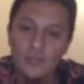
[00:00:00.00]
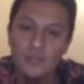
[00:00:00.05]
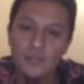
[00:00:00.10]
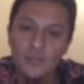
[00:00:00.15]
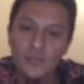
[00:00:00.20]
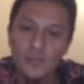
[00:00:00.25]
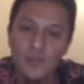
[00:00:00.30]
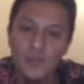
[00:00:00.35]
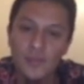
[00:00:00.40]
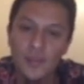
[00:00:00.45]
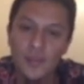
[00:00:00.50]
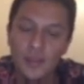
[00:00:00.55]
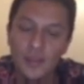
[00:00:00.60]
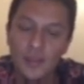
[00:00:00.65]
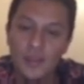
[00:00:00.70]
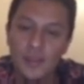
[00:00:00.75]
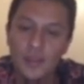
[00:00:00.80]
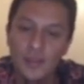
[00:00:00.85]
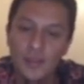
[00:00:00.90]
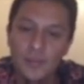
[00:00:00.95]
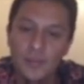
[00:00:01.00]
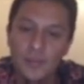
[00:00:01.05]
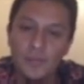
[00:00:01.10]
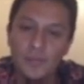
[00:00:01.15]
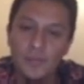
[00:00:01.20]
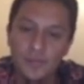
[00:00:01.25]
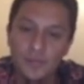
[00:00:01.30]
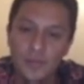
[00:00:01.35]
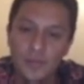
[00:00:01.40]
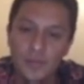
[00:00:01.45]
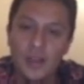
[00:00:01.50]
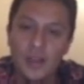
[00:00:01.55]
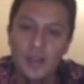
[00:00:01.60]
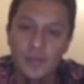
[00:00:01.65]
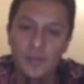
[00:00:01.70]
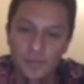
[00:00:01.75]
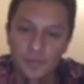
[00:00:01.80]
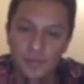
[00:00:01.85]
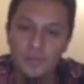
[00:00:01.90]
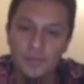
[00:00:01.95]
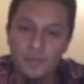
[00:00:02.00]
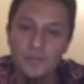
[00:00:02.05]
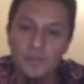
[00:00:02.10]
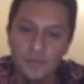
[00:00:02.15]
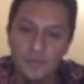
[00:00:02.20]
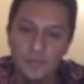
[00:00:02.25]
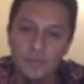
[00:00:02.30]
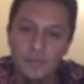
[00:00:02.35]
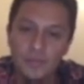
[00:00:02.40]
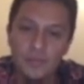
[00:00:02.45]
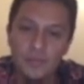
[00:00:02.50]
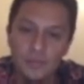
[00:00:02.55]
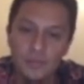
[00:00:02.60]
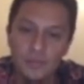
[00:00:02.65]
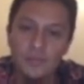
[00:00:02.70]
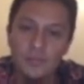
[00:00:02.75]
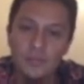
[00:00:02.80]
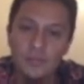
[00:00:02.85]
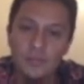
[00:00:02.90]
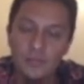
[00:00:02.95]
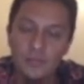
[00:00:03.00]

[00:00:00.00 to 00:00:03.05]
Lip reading: (not speaking)